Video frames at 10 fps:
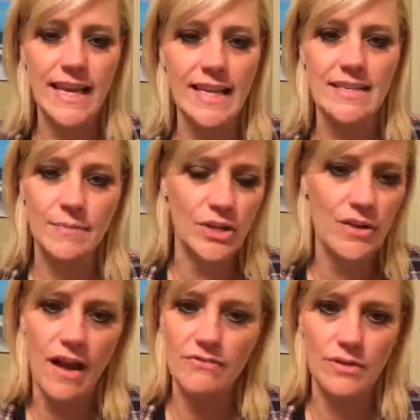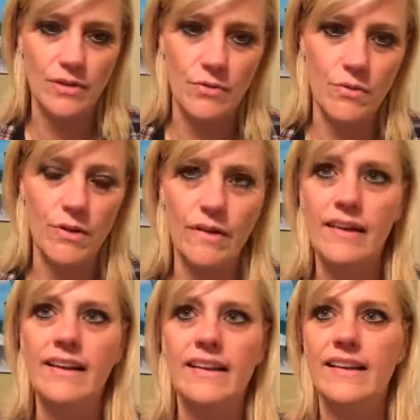It doesn't mean you have to ignore,
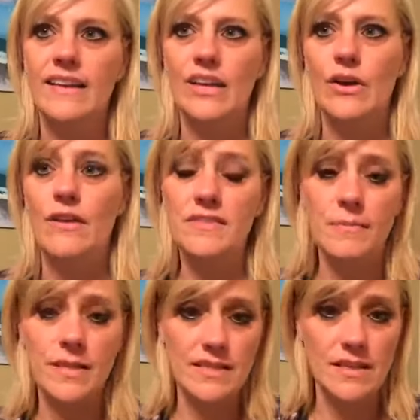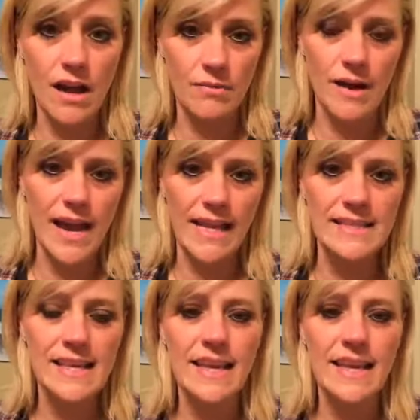if something's not right.